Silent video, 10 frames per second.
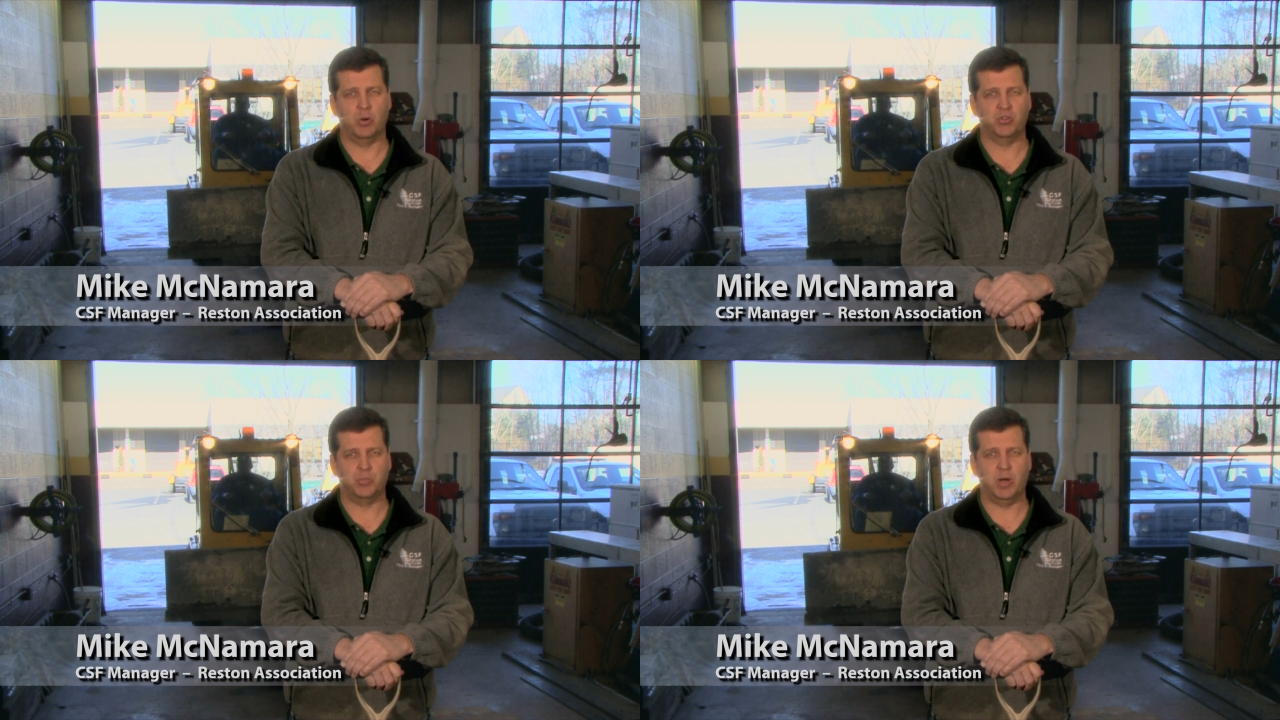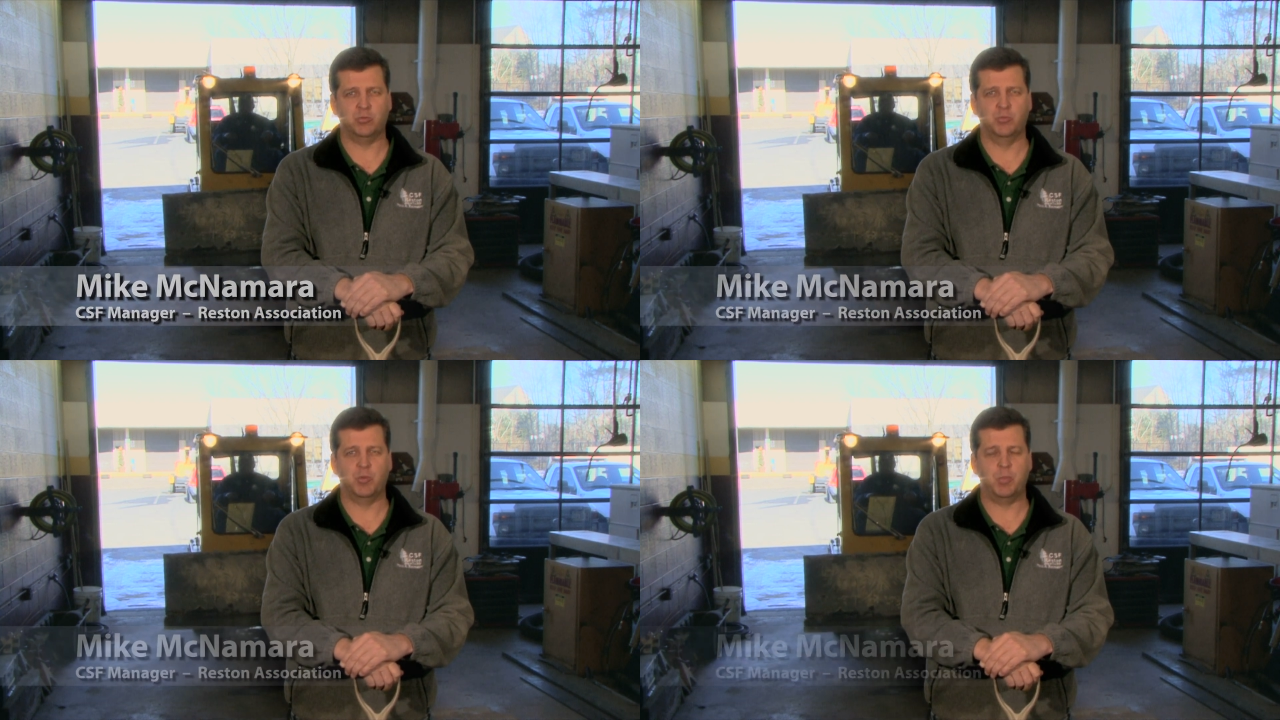are
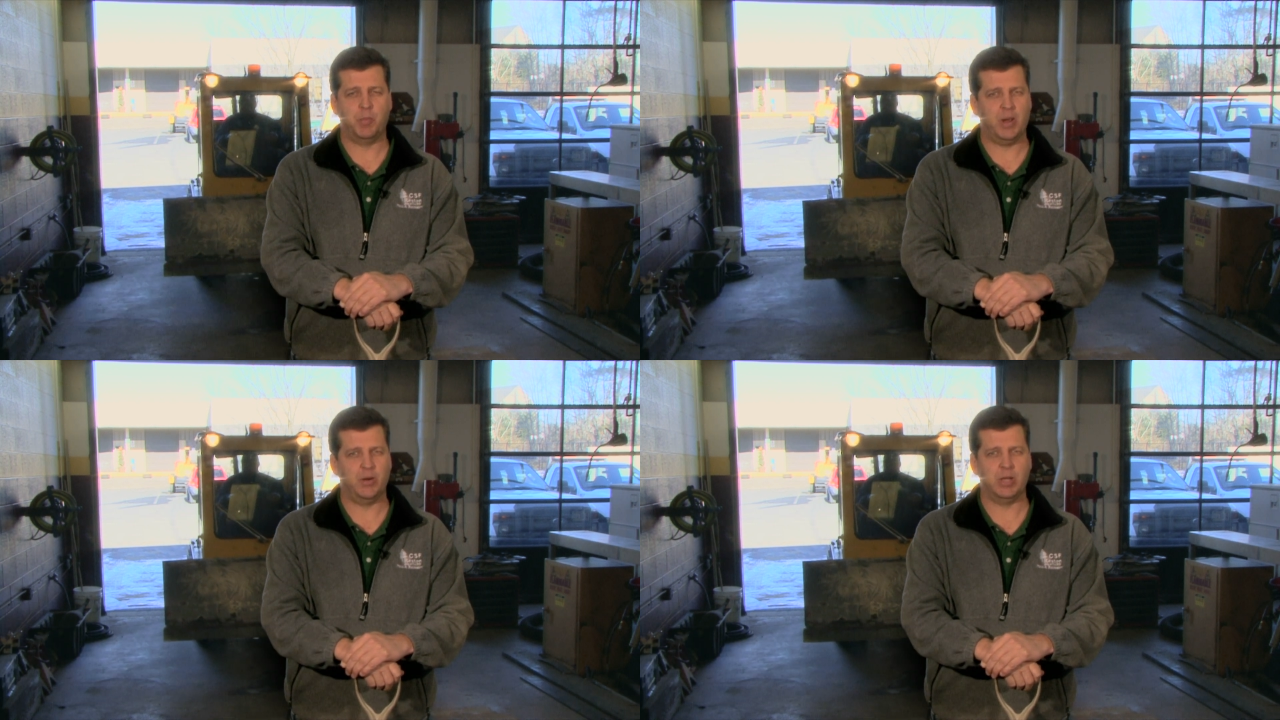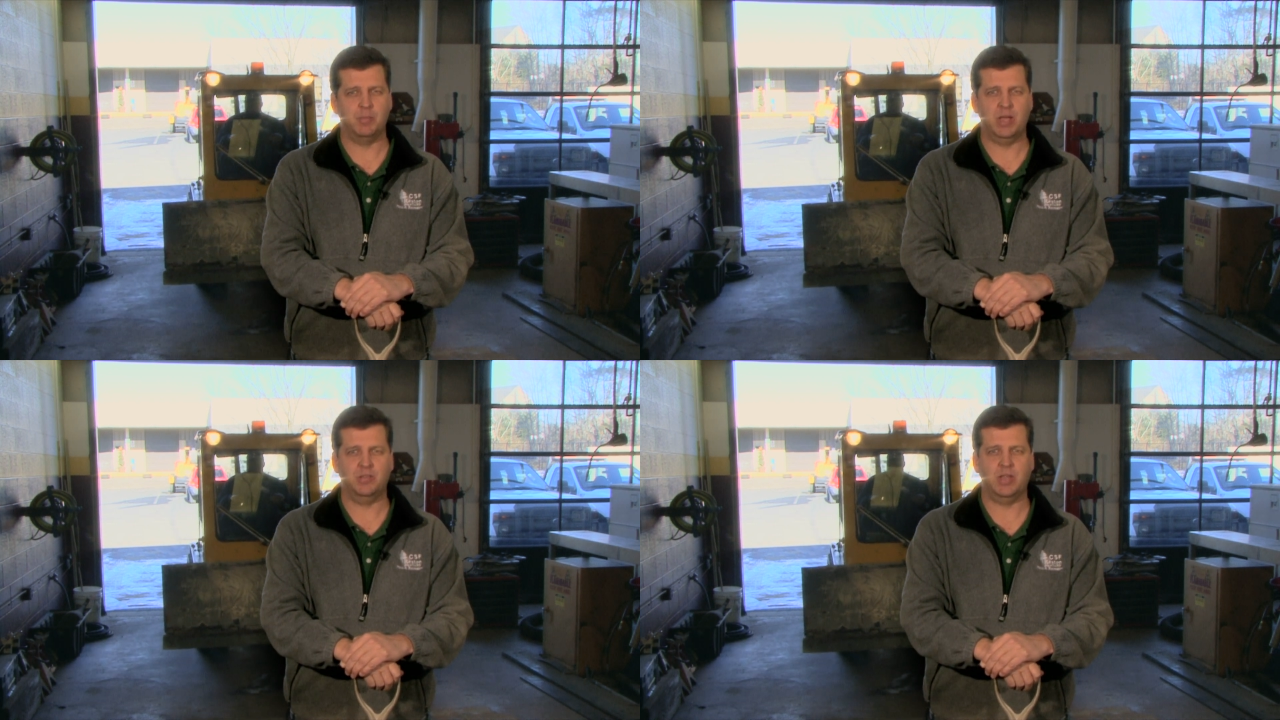responsible for preparing
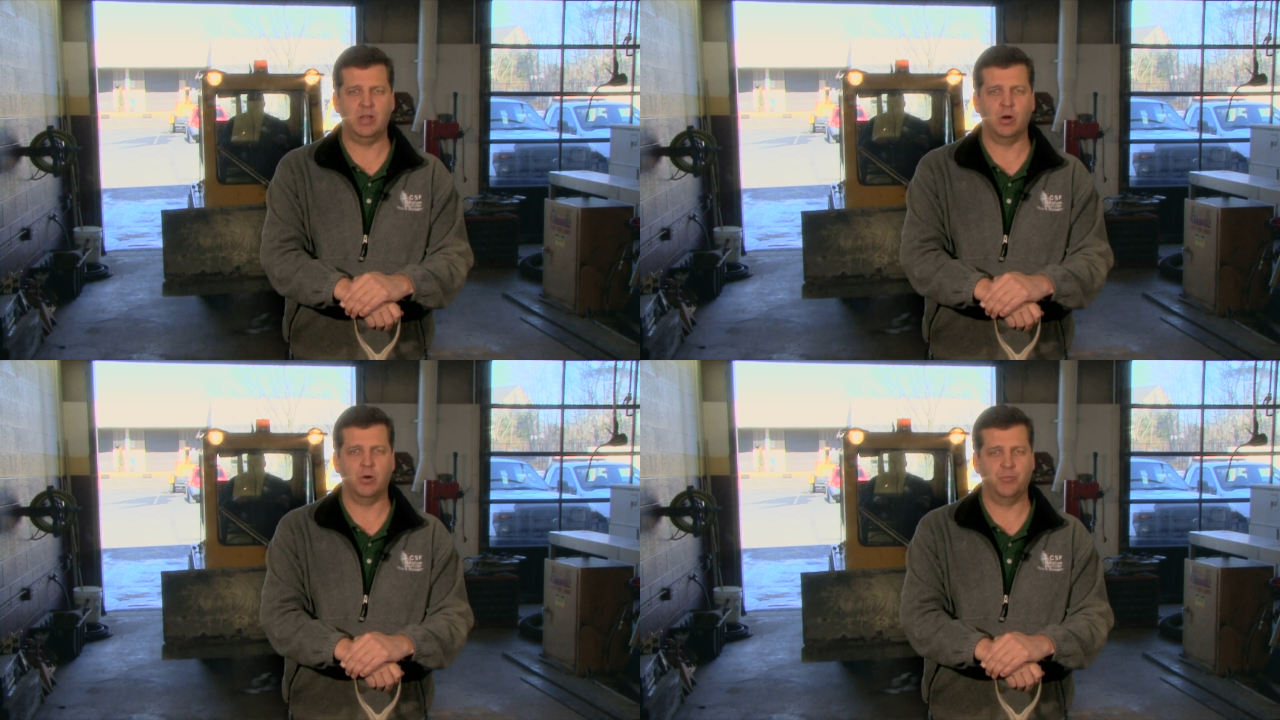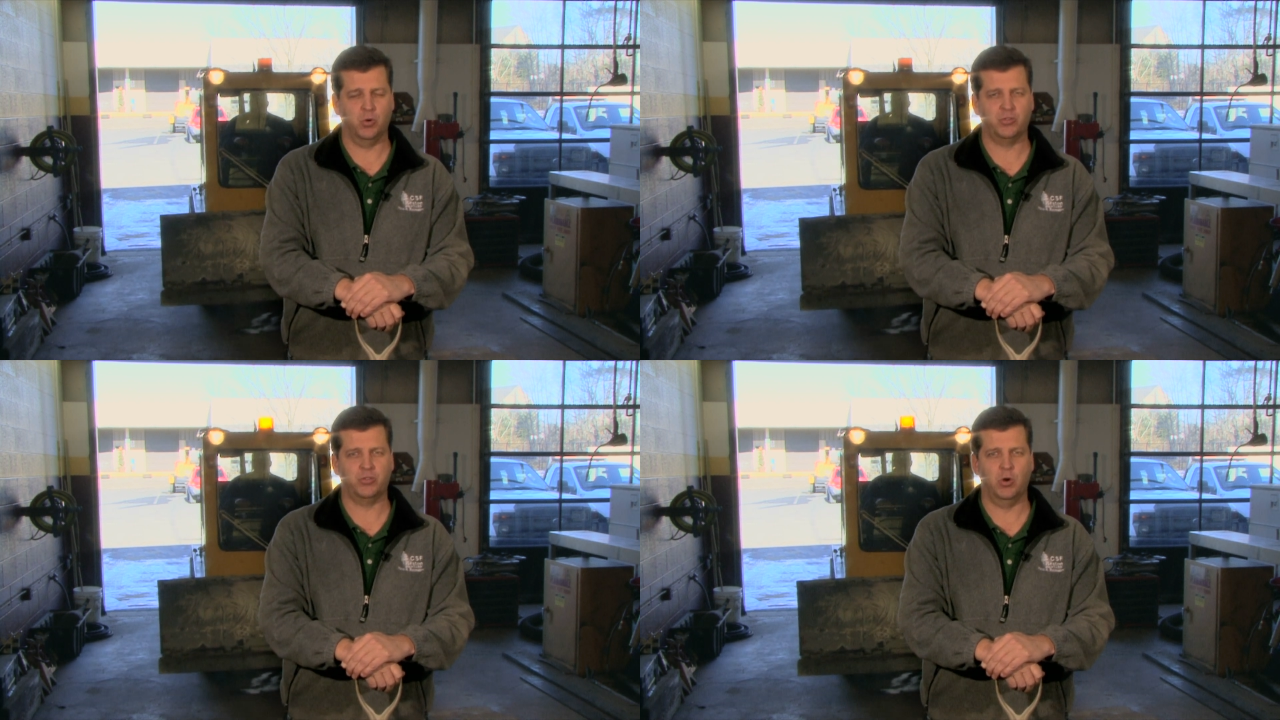and maintaining our
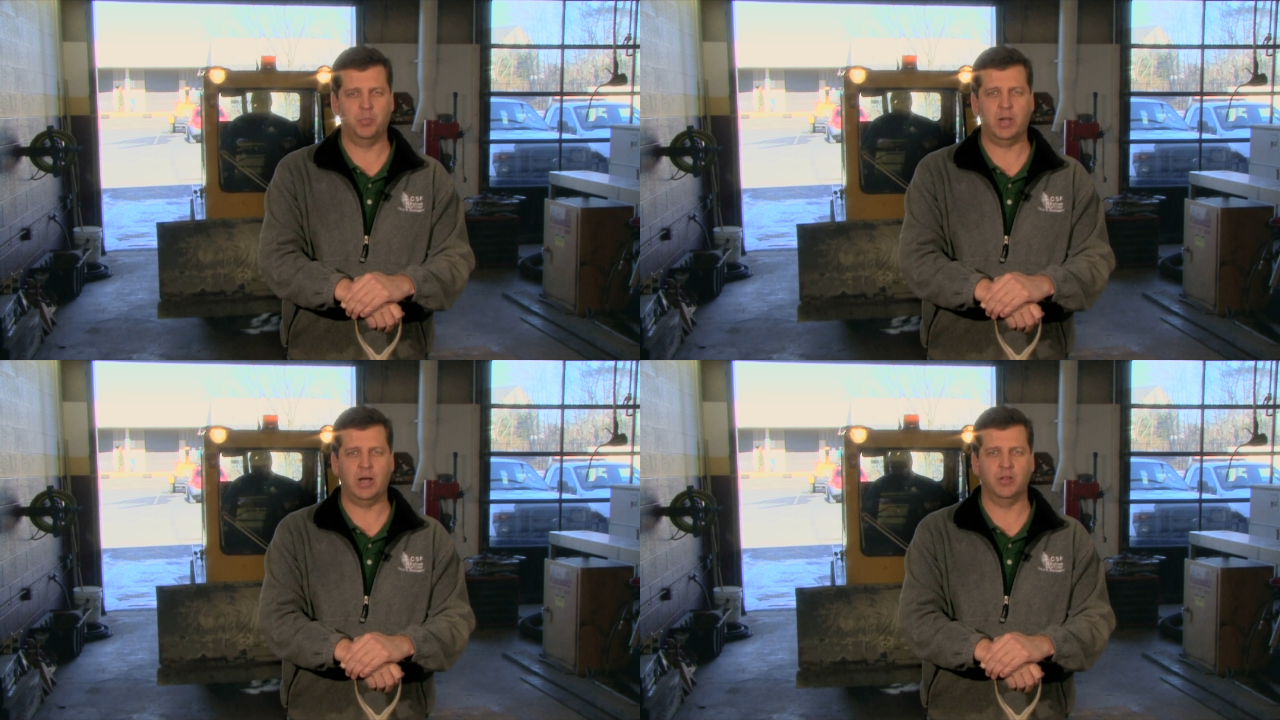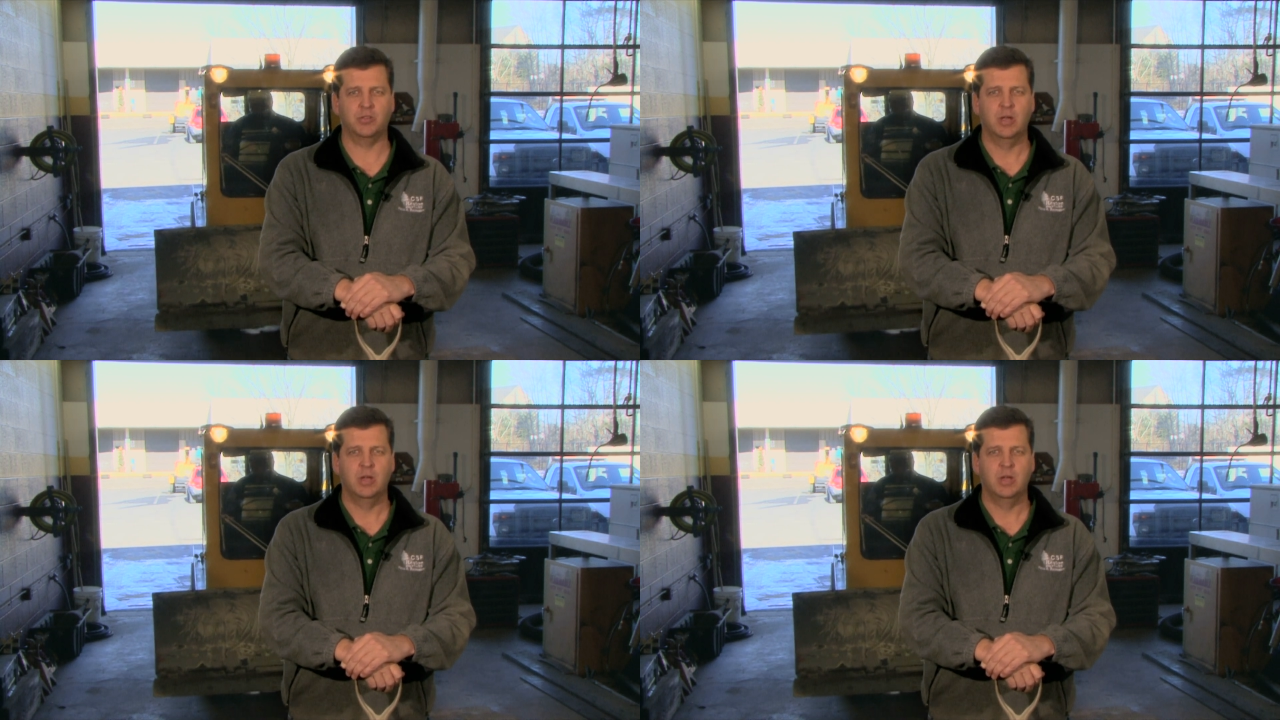4 snow plows.